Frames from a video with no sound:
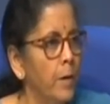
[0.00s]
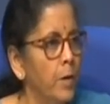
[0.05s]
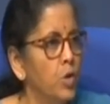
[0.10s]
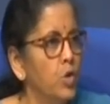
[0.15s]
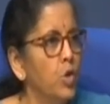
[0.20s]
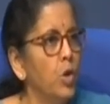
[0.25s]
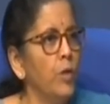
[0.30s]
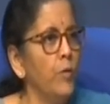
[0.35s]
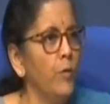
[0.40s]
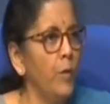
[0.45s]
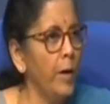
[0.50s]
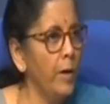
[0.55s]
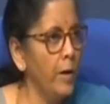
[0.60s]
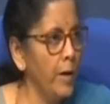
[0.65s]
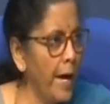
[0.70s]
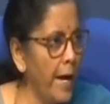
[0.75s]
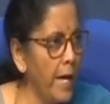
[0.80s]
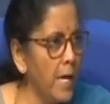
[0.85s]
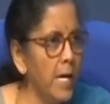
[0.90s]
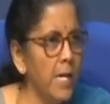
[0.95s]
So if
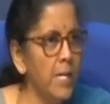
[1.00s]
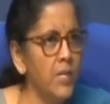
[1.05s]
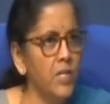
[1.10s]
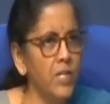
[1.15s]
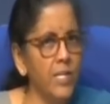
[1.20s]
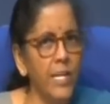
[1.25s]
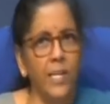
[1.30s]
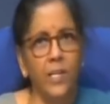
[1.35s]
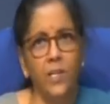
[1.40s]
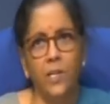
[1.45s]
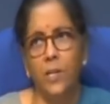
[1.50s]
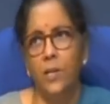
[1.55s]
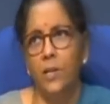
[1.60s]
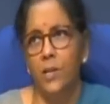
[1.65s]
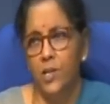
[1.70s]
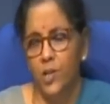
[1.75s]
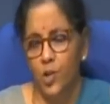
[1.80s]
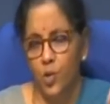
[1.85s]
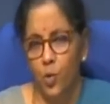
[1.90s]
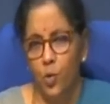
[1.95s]
a sector
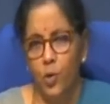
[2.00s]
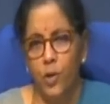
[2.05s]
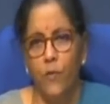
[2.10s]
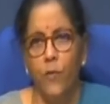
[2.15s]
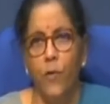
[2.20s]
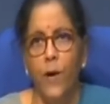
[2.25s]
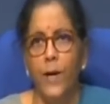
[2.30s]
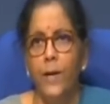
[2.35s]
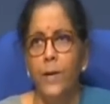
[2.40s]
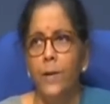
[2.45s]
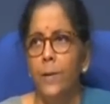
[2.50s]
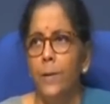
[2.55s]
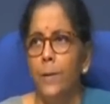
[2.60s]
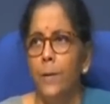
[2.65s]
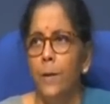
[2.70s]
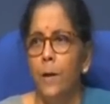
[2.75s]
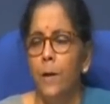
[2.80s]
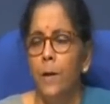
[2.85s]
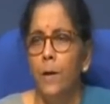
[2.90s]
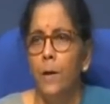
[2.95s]
is notified,
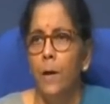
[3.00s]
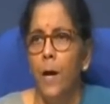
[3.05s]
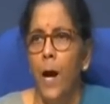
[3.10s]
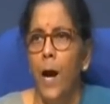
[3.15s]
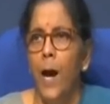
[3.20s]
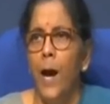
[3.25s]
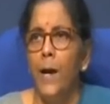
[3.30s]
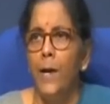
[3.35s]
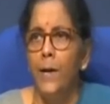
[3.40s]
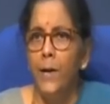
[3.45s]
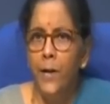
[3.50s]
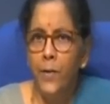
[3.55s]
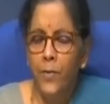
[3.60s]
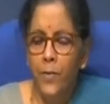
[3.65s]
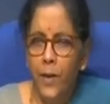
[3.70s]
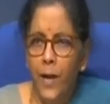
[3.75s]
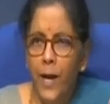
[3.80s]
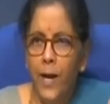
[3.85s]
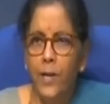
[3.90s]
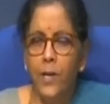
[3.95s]
and in
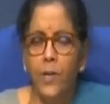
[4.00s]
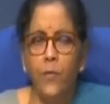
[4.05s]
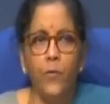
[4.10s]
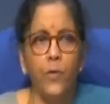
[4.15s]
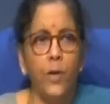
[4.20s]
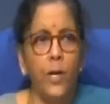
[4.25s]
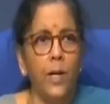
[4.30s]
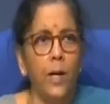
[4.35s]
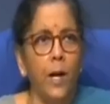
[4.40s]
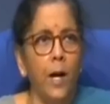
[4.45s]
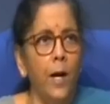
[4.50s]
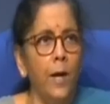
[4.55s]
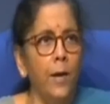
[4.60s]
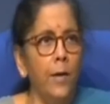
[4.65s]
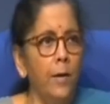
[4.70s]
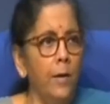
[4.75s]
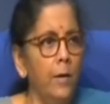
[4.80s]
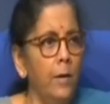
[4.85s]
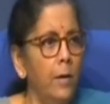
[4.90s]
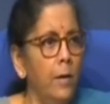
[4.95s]
that if there are